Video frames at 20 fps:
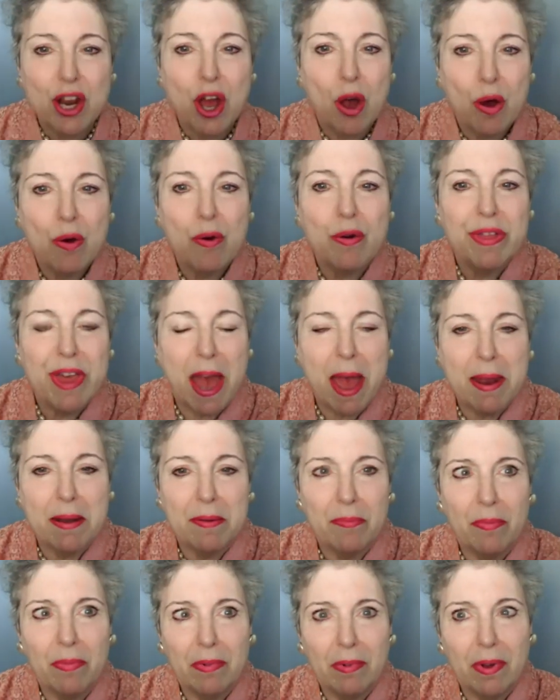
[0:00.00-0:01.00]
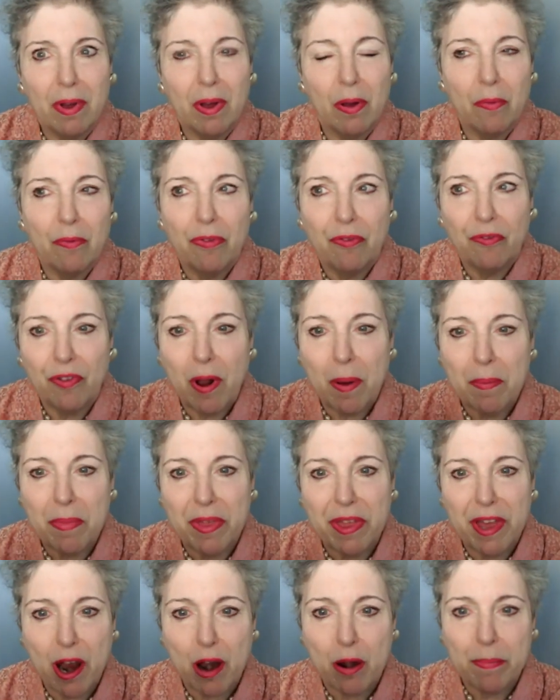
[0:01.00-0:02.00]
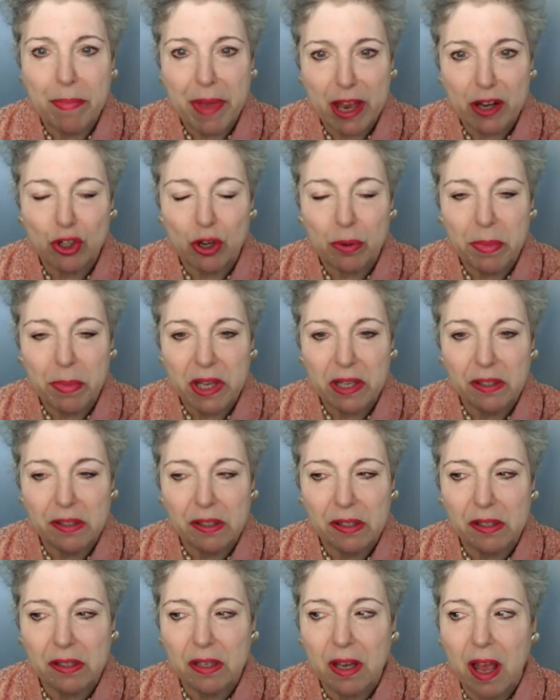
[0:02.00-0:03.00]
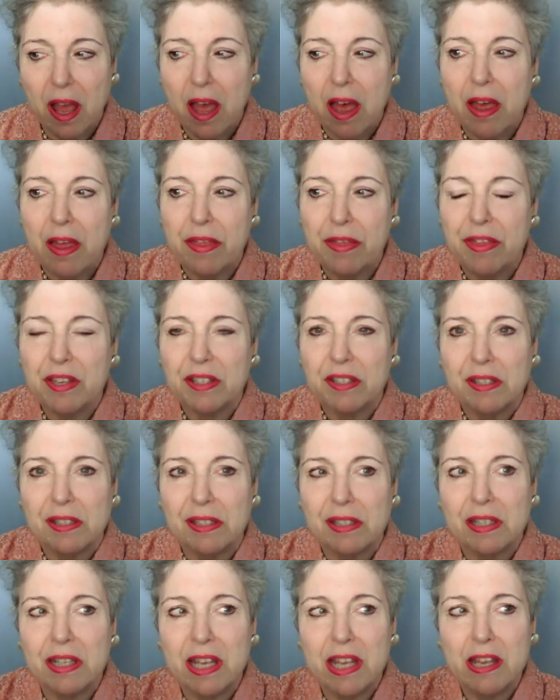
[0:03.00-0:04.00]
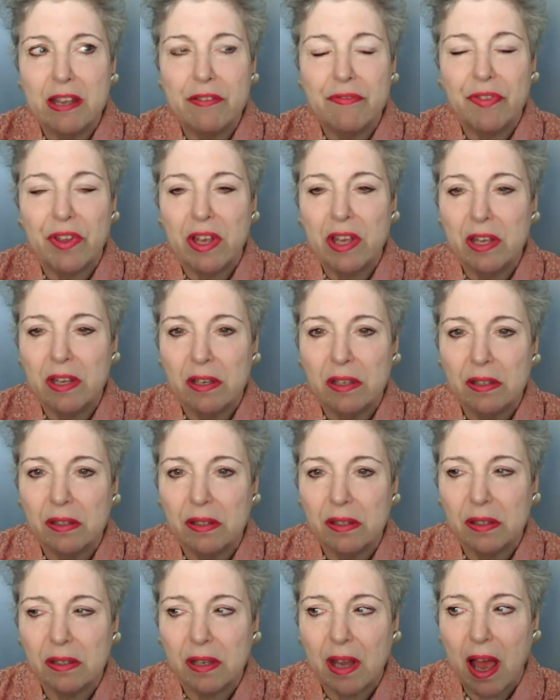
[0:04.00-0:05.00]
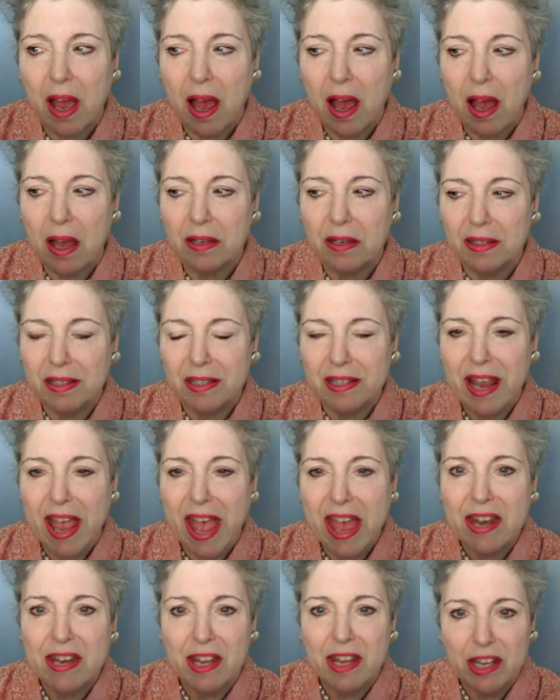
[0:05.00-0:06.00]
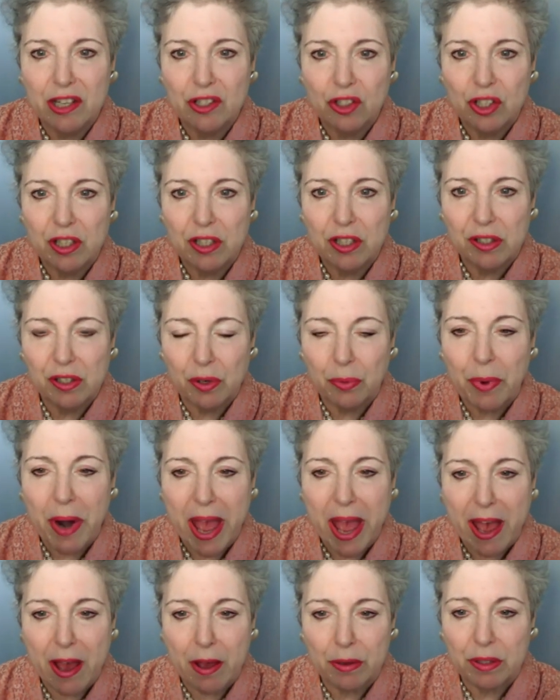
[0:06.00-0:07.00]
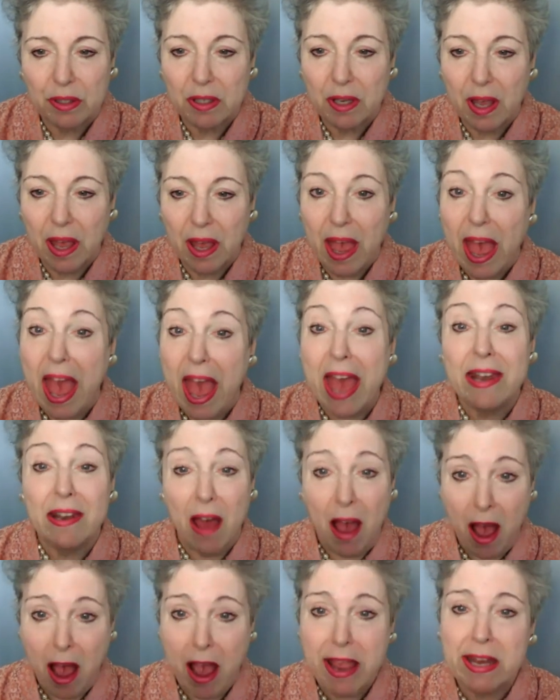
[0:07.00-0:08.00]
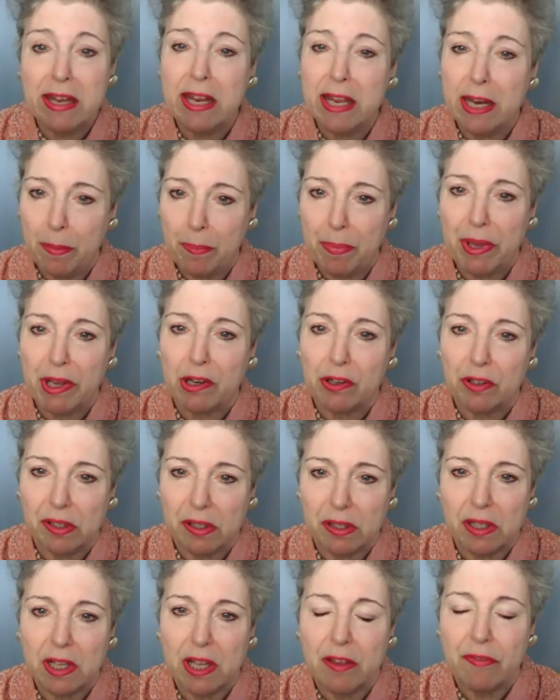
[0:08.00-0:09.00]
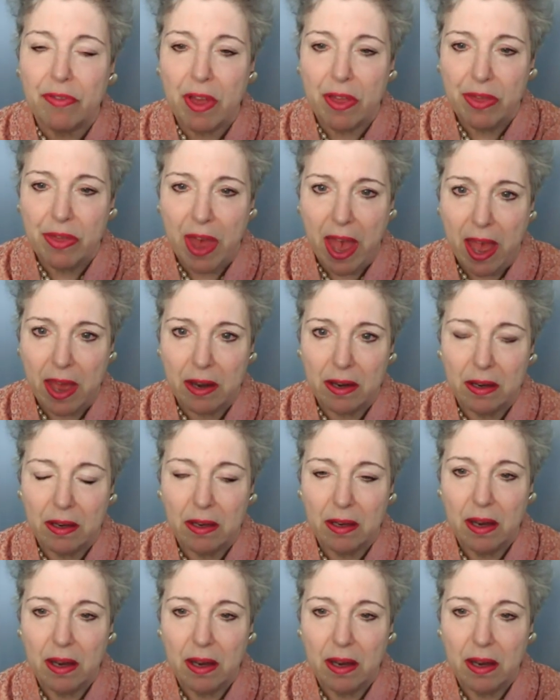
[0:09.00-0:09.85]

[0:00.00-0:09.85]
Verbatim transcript: know that from their measurements, the sleeve is 10 inches around and I need a bigger sleeve than that.